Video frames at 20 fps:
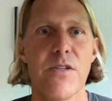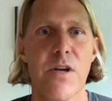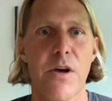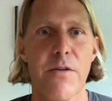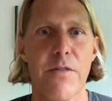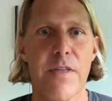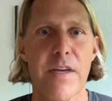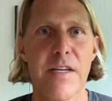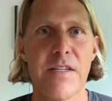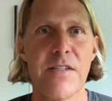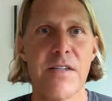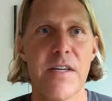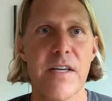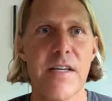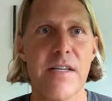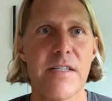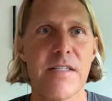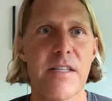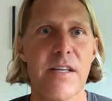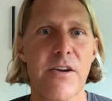So this
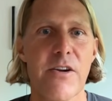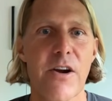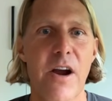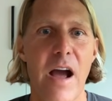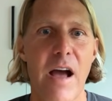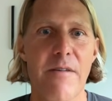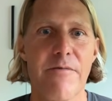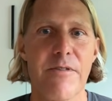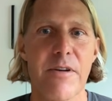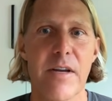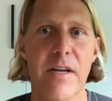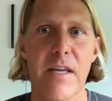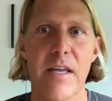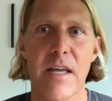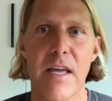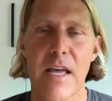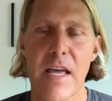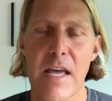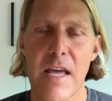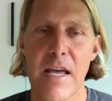is the graphic
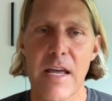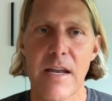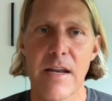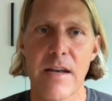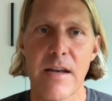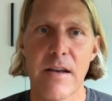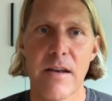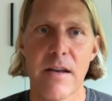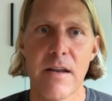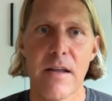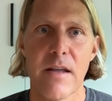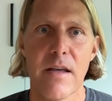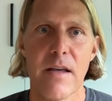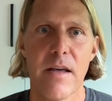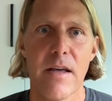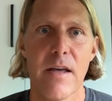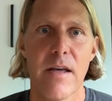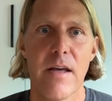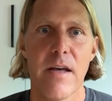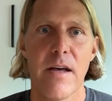in
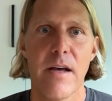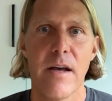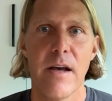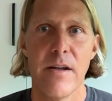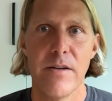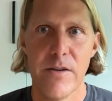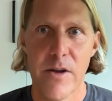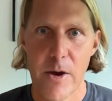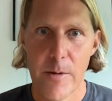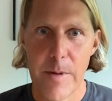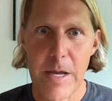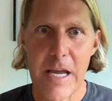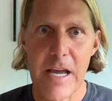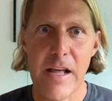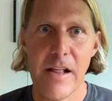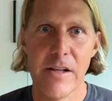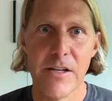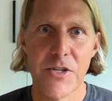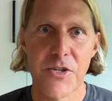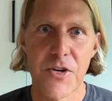Adobe
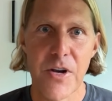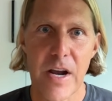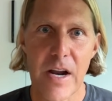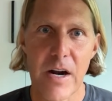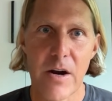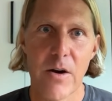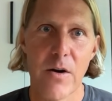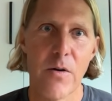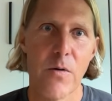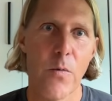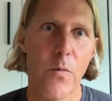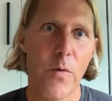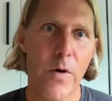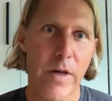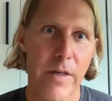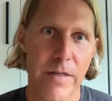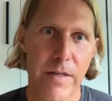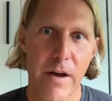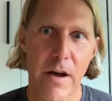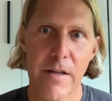Illustrator
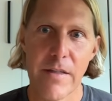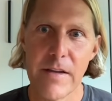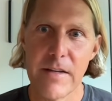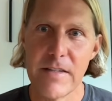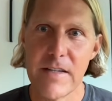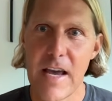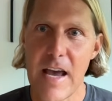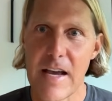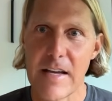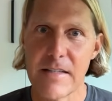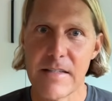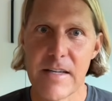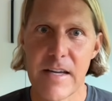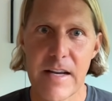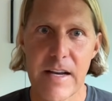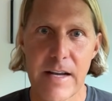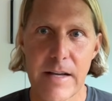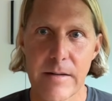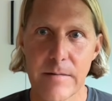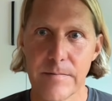with all the text
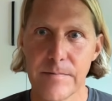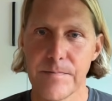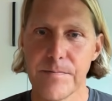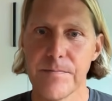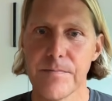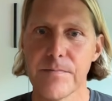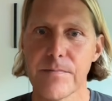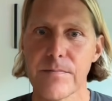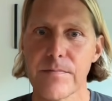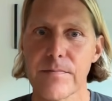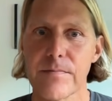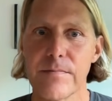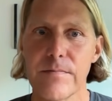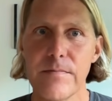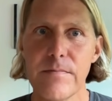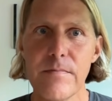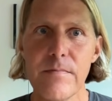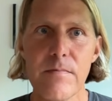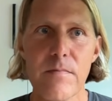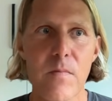in it.
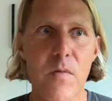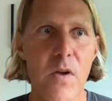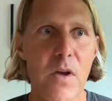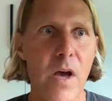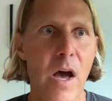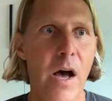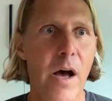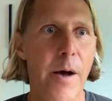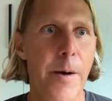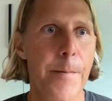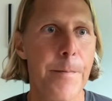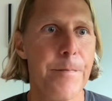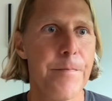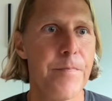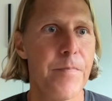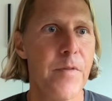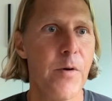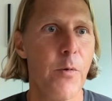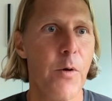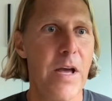
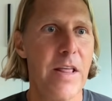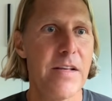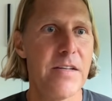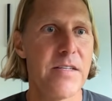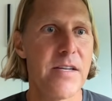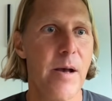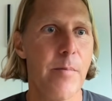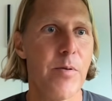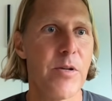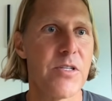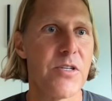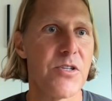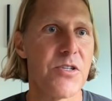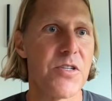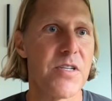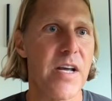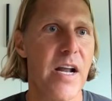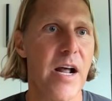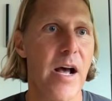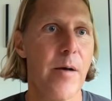The way these templates are
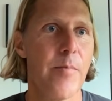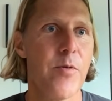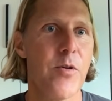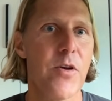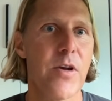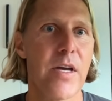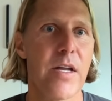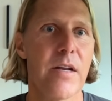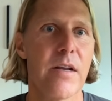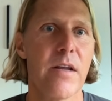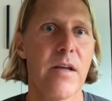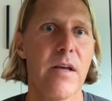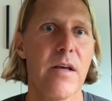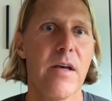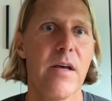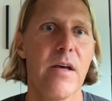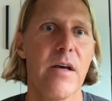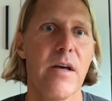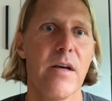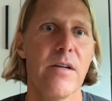set up, you can
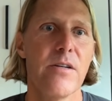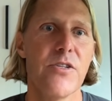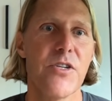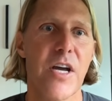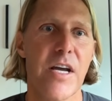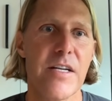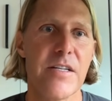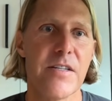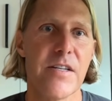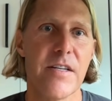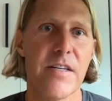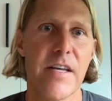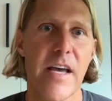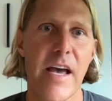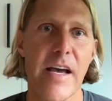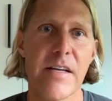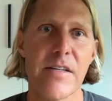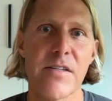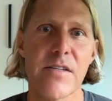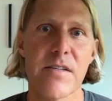change the
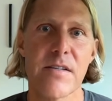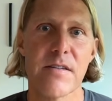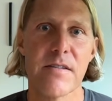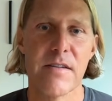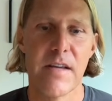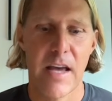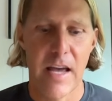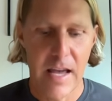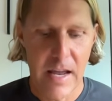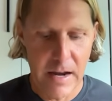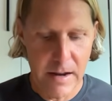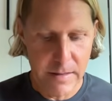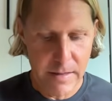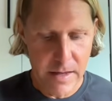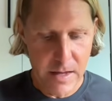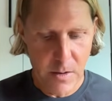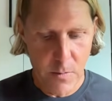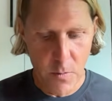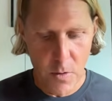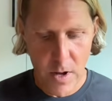text to
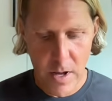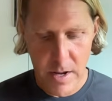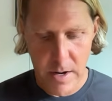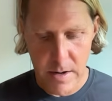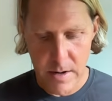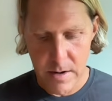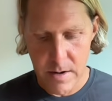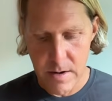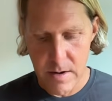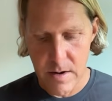anything you want,